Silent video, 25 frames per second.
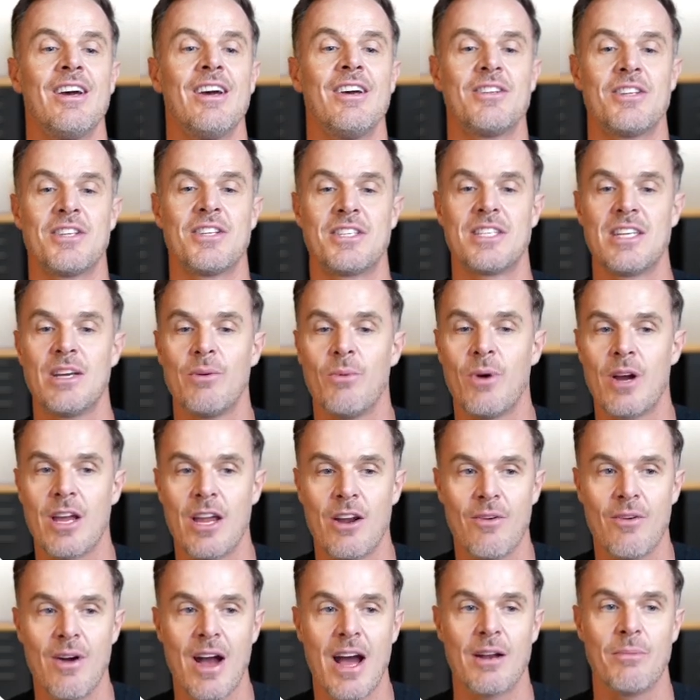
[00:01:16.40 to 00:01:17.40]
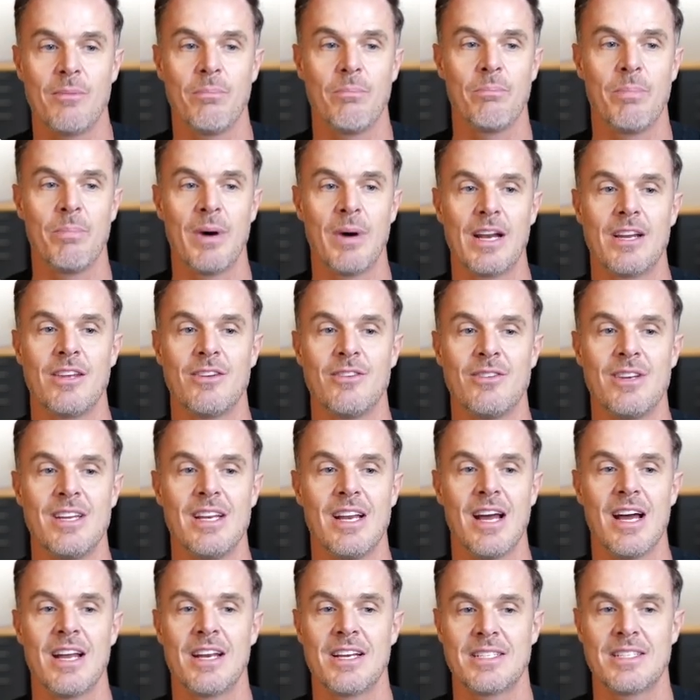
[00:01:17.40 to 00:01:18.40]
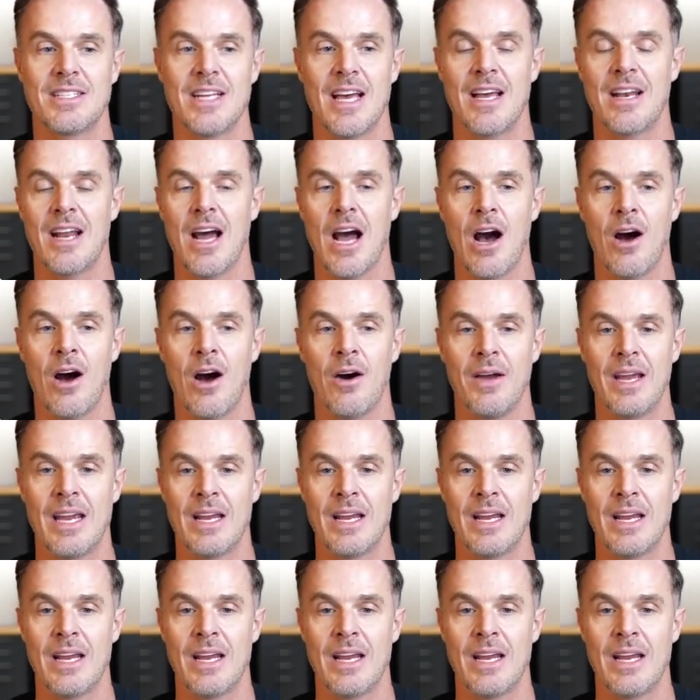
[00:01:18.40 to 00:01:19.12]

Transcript: to see where you're at, but you need to understand how